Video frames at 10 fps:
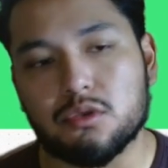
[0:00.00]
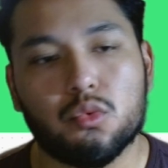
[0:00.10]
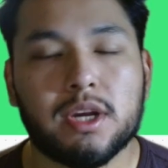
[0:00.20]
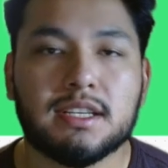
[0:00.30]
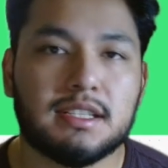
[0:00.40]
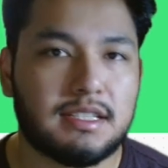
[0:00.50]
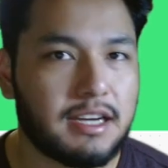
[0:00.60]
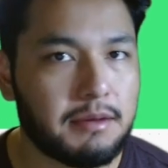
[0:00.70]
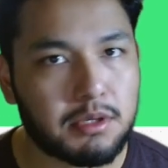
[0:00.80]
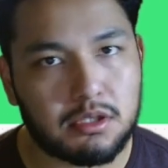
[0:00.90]
When is it
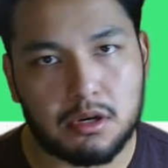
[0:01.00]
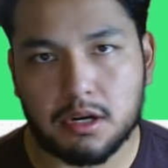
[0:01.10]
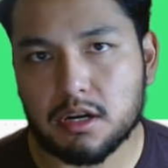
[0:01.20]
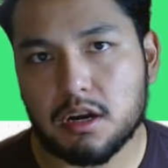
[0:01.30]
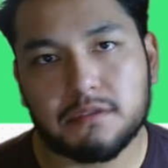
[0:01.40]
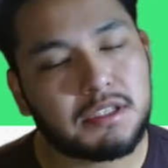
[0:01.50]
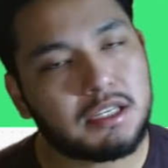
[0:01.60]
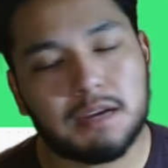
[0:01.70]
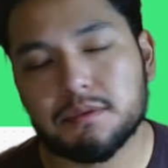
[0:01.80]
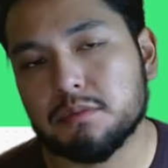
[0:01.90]
time to turn it off,
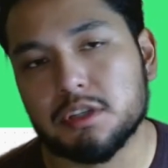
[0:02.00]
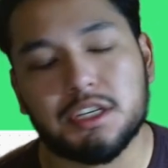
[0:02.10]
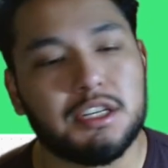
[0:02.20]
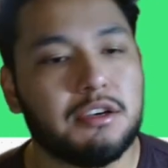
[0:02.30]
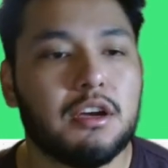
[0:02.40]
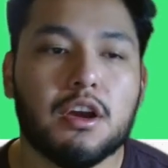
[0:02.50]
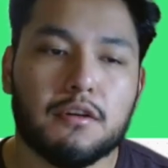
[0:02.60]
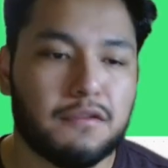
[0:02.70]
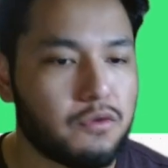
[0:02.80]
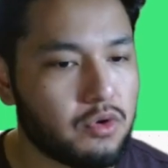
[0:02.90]
stop the bleeding
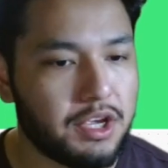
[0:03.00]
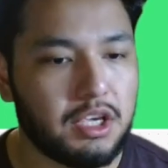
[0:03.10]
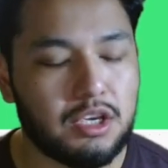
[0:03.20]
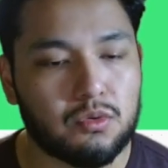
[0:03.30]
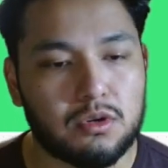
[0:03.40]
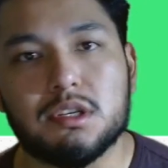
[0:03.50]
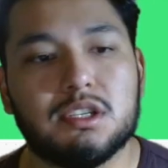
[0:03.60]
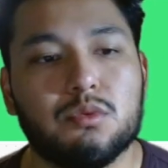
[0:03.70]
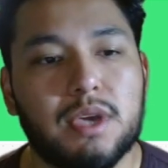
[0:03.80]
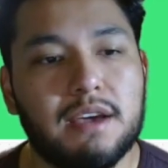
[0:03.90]
for a keyword? So
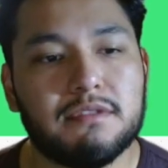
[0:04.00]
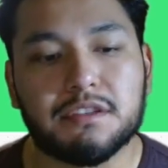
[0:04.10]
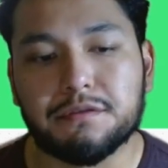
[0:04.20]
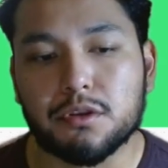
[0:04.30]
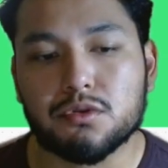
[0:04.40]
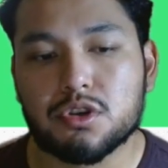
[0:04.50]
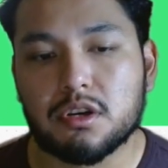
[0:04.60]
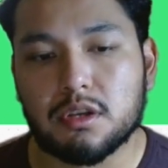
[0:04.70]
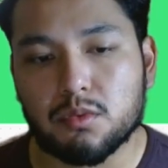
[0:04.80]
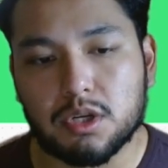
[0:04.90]
we have this flowchart
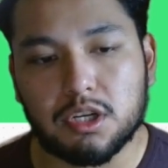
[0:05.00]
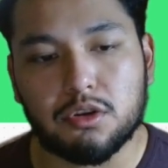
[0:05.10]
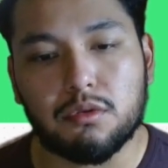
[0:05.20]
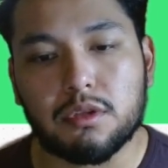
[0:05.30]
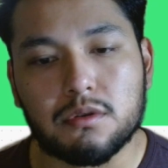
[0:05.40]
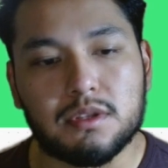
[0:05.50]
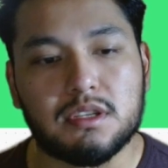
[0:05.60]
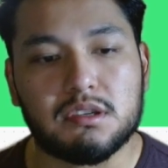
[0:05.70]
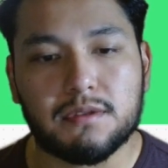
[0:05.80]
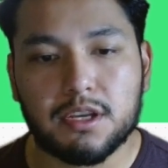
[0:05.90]
that we're going to go through in
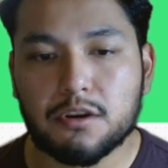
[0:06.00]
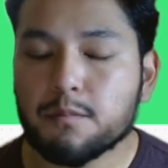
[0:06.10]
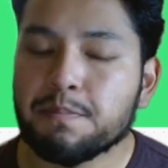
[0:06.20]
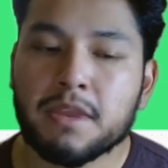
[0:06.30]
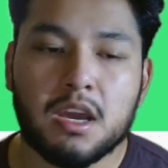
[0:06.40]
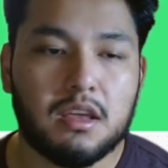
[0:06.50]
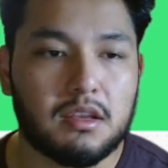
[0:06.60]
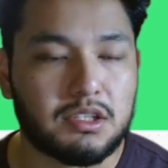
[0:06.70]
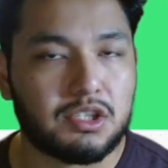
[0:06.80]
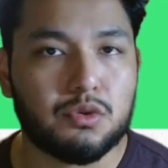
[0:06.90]
this video.
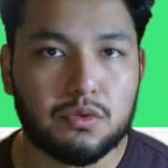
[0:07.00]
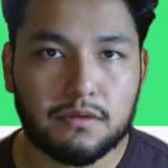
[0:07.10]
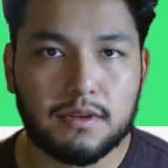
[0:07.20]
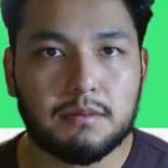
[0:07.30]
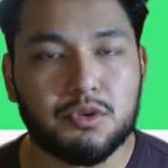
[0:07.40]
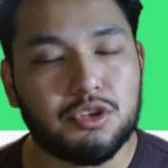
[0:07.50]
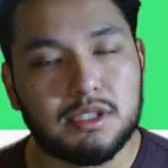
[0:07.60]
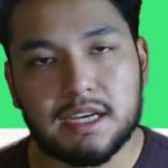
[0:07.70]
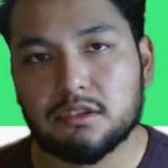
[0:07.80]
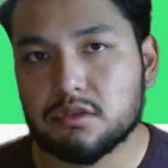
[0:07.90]
There's two of them. You can
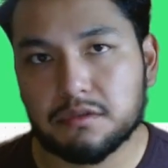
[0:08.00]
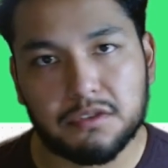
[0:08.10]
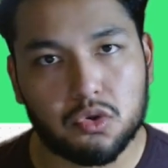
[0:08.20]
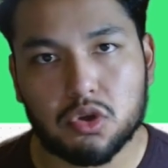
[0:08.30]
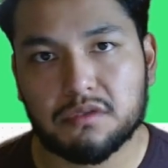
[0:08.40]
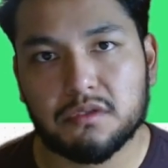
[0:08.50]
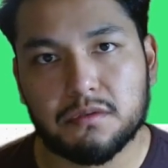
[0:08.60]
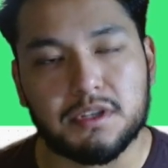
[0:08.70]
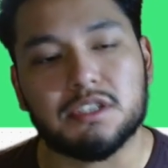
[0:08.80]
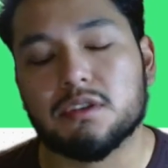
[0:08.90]
download the flowchart for
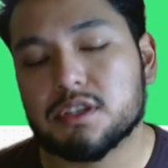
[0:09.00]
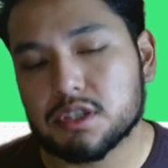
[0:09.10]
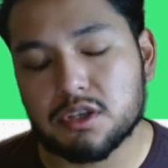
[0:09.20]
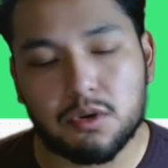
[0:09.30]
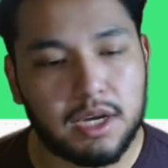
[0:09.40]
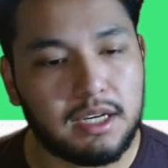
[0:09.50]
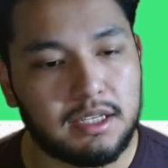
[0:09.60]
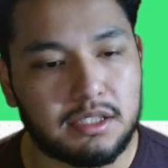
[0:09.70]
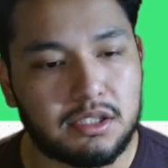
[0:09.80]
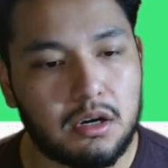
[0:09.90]
free. So let's just go ahead and
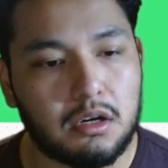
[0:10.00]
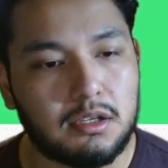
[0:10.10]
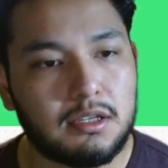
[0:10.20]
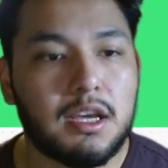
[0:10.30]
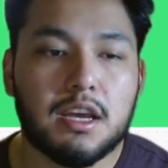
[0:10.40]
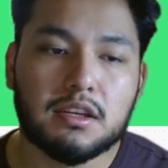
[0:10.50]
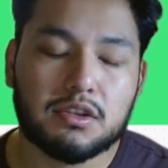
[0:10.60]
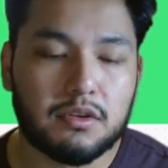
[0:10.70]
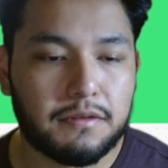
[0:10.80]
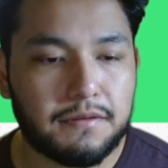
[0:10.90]
get started. So
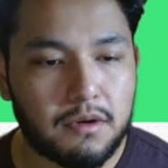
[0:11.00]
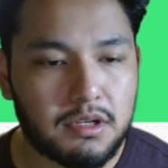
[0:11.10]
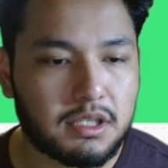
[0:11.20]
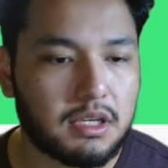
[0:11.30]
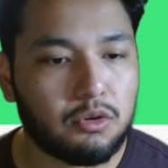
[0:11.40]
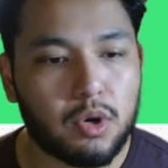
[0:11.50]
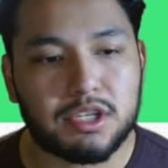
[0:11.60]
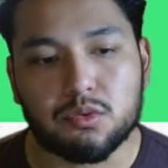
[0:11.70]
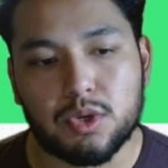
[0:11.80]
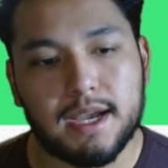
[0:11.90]
the first
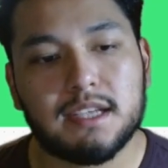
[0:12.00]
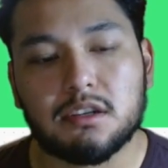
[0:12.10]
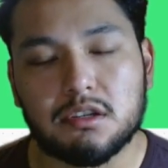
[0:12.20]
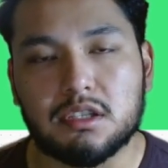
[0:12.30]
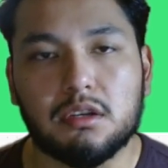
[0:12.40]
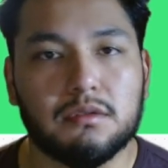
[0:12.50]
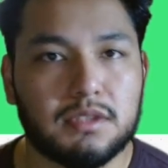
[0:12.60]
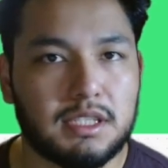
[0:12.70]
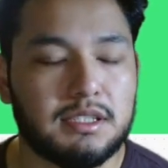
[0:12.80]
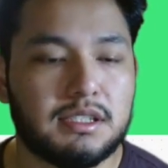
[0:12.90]
question we ask ourselves
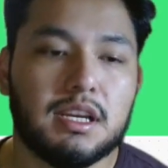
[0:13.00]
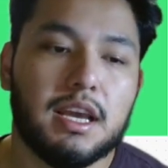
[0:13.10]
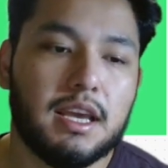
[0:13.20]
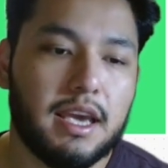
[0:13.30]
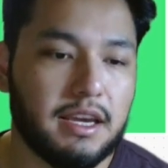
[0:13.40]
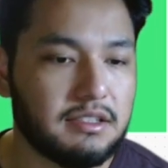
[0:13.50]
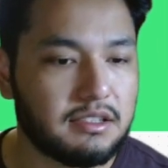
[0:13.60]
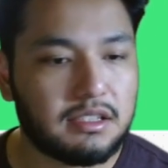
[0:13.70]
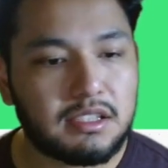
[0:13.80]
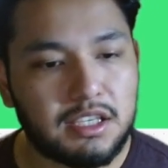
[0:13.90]
is, hey, does
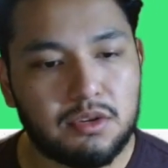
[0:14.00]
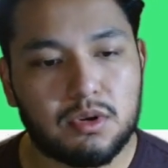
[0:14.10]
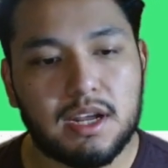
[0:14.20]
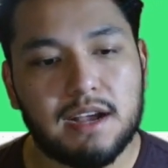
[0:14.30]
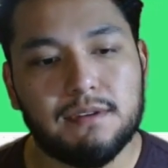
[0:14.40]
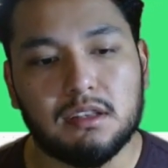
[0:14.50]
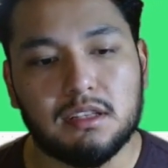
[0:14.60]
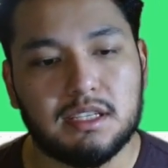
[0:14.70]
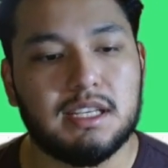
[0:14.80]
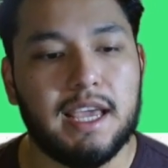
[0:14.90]
this keyword have at
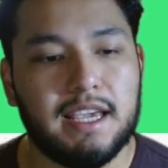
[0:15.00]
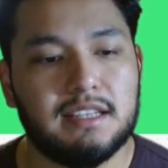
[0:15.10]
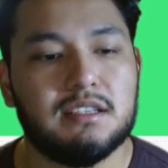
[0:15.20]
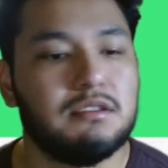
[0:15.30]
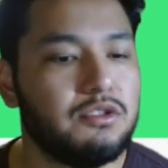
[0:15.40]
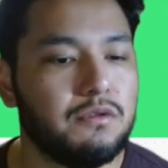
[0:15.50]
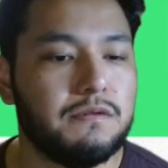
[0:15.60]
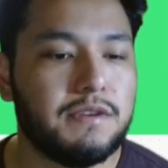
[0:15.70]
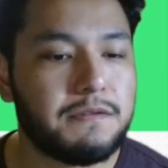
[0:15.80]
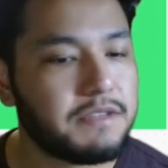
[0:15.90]
least 8 to
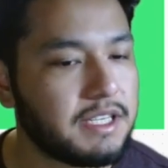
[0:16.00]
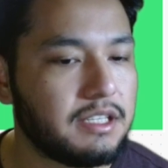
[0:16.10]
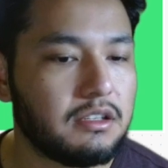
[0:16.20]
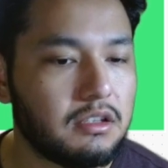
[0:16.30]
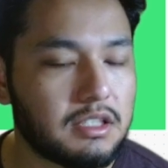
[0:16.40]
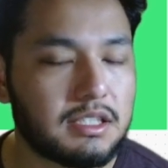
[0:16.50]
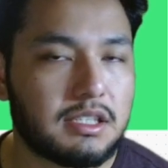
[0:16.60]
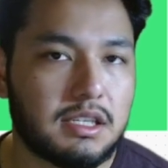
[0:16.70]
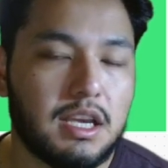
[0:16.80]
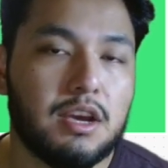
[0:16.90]
15
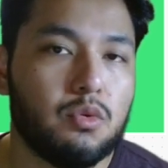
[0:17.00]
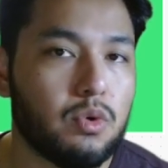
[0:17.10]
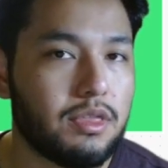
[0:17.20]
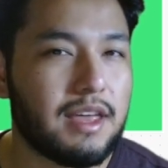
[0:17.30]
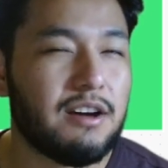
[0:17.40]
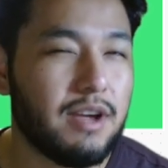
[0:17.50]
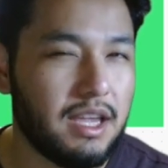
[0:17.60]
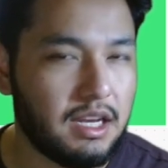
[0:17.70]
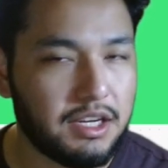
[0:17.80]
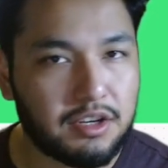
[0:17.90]
clicks without
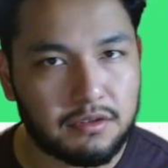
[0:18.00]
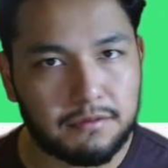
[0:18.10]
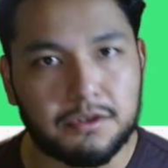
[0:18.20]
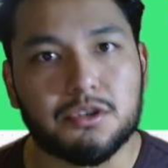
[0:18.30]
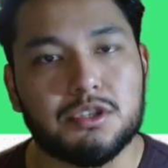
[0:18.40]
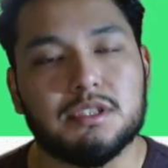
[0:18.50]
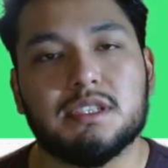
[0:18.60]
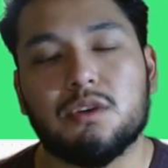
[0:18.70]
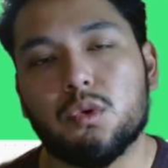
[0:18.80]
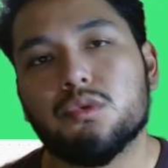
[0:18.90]
any conversions?
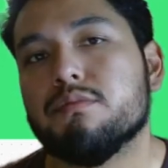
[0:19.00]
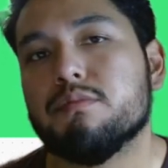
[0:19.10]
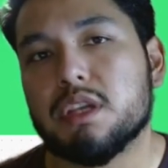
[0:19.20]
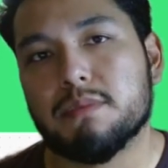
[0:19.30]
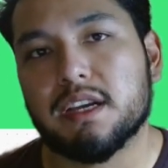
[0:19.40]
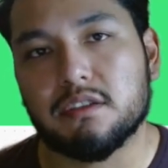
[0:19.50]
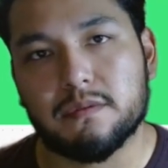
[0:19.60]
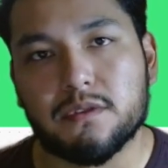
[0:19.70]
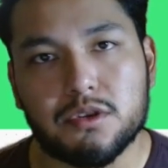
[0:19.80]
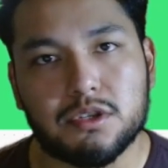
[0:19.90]
Now, what do we mean by
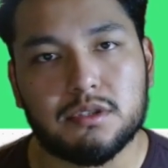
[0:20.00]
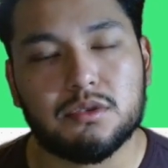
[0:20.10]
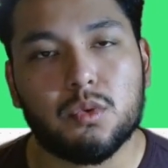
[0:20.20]
conversions?